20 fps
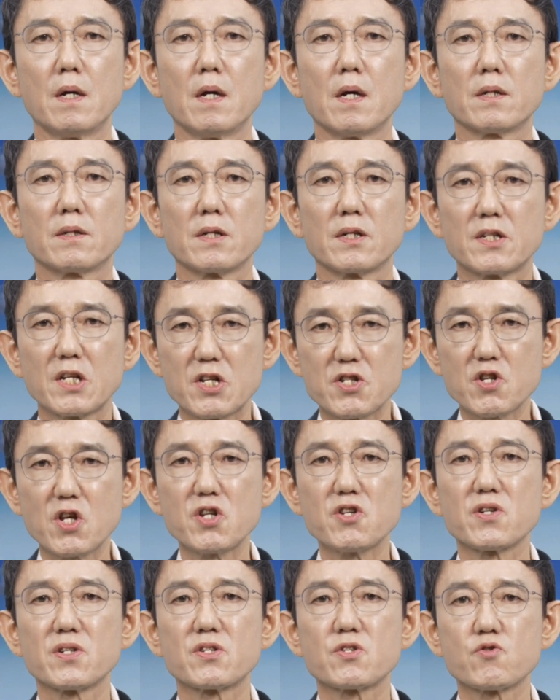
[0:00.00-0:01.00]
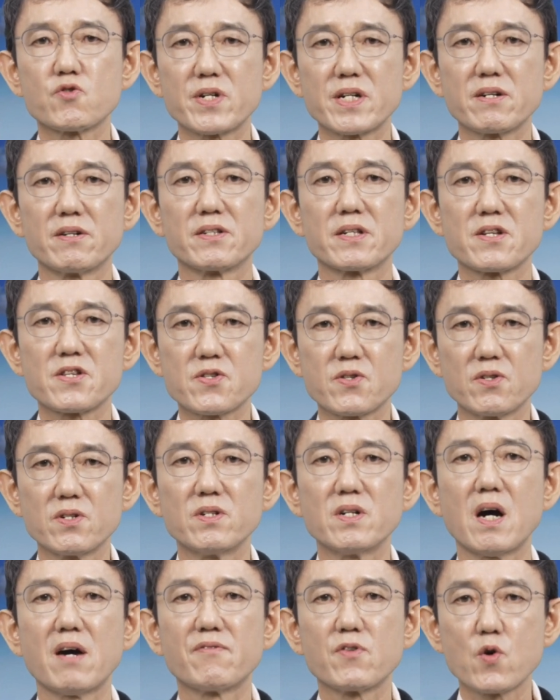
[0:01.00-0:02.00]
The decision triggered a
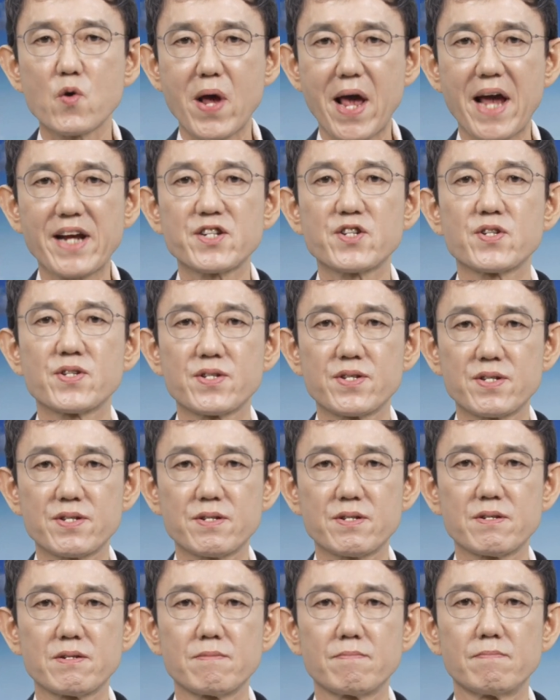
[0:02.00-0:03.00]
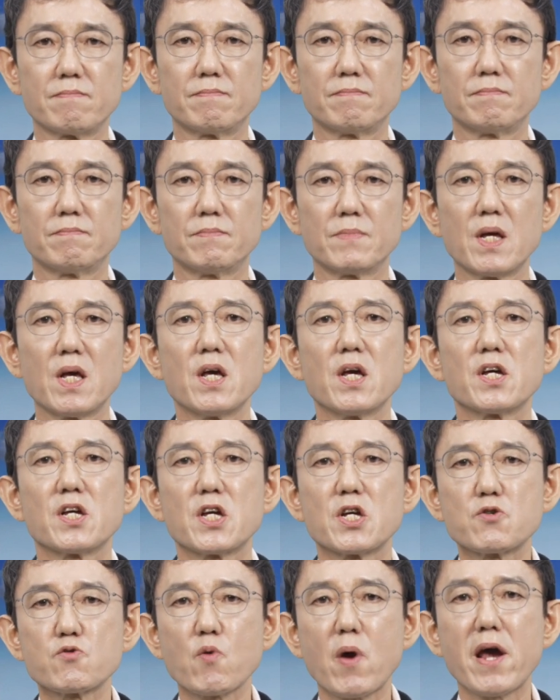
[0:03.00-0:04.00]
slew of reactions.
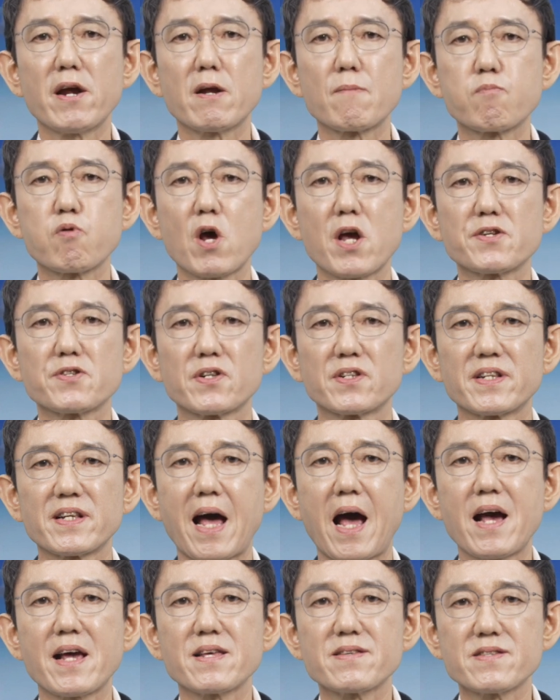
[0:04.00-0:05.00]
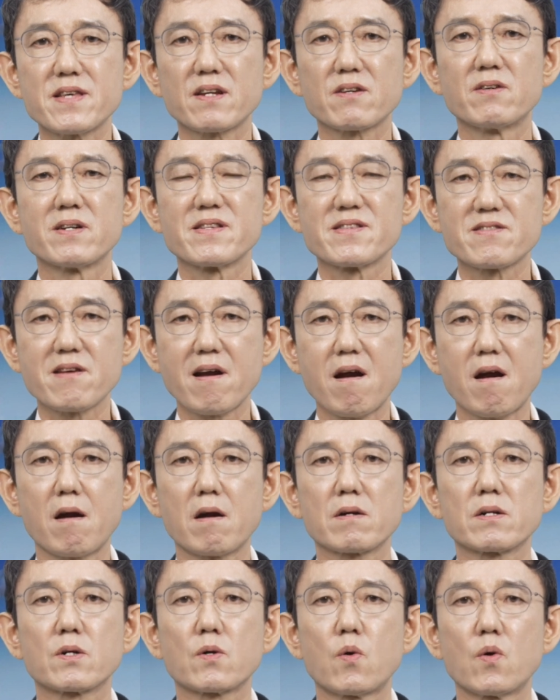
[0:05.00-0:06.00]
Israeli President Isaac
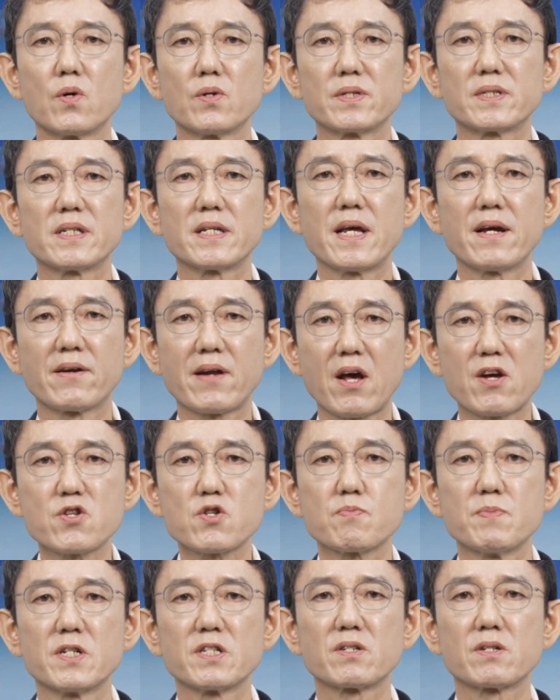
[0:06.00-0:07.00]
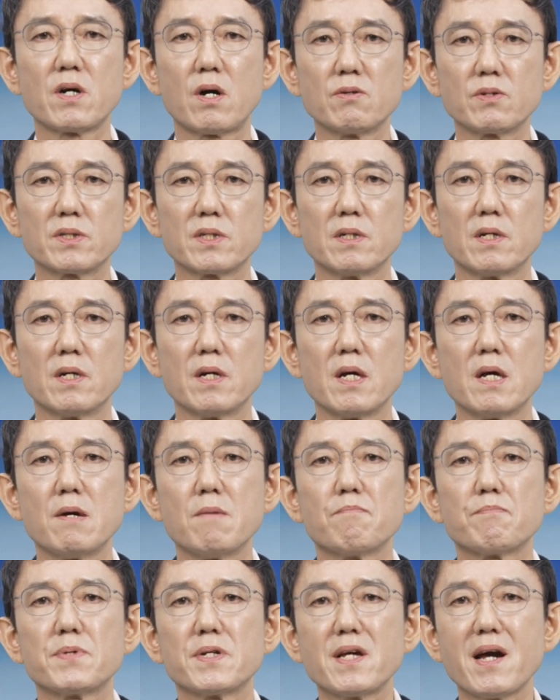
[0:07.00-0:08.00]
Herzog called the announcement, quote,
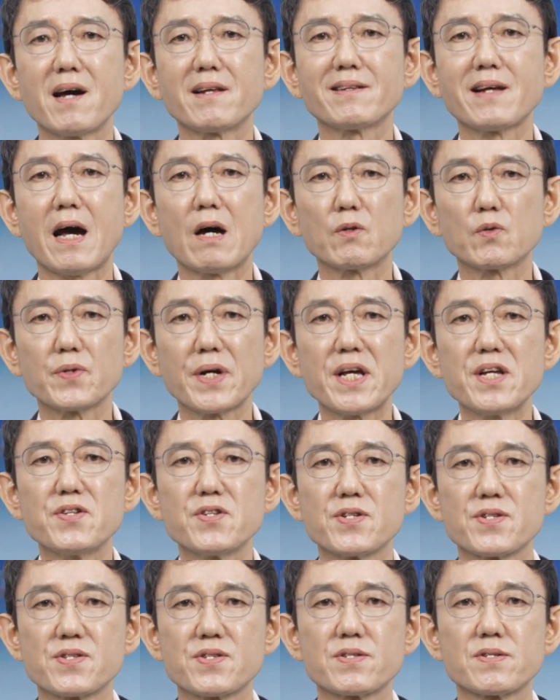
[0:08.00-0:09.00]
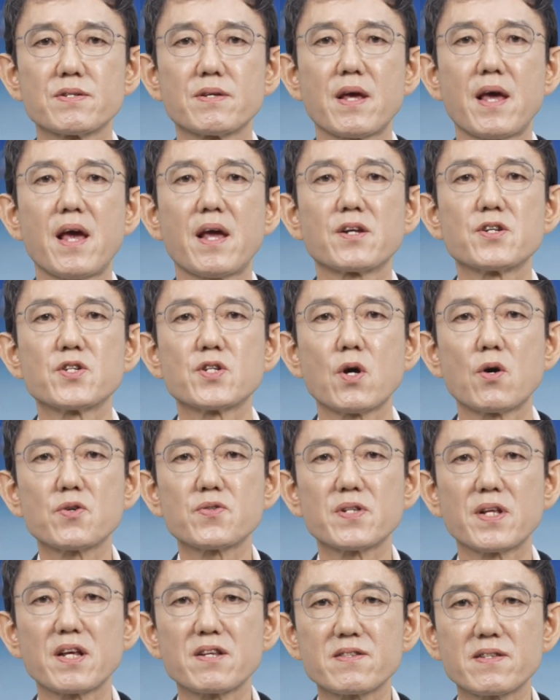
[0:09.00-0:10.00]
"beyond outrageous," and
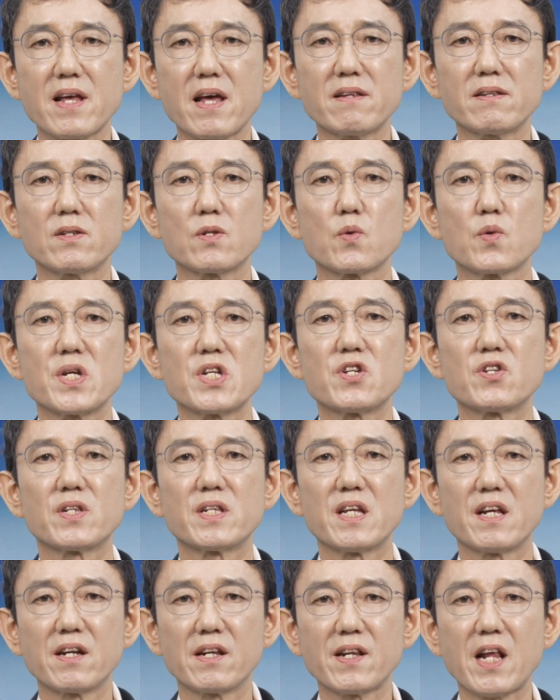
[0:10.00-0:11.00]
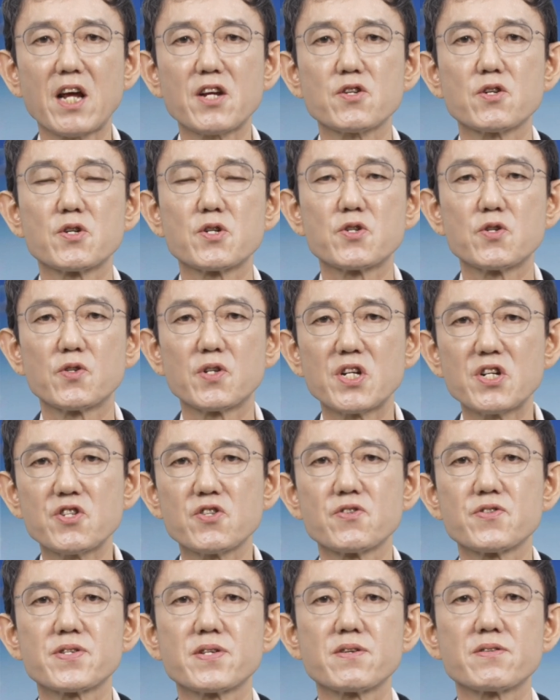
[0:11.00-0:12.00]
shows the extent to which the international
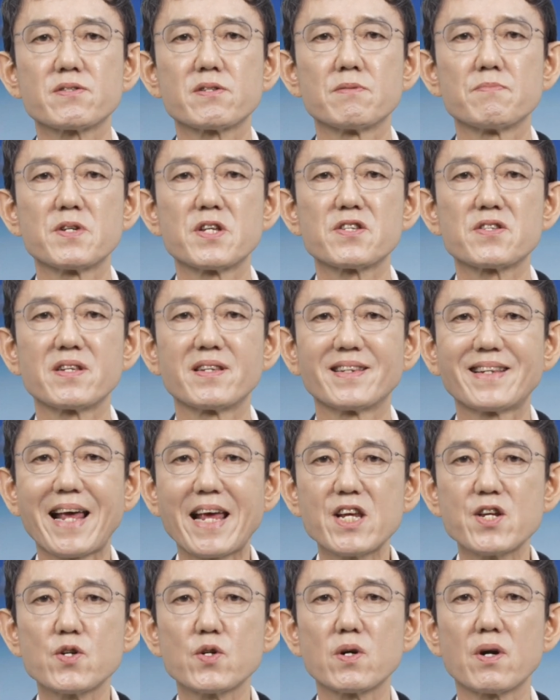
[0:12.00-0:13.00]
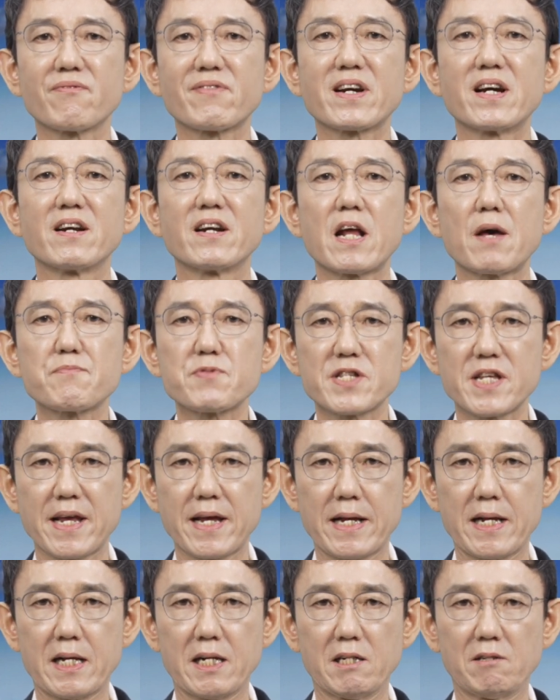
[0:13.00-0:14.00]
judicial system is in danger of
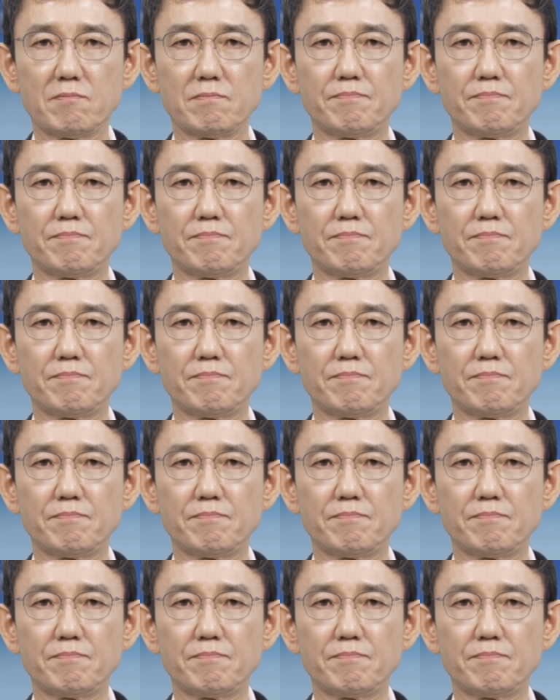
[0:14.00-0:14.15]
collapsing.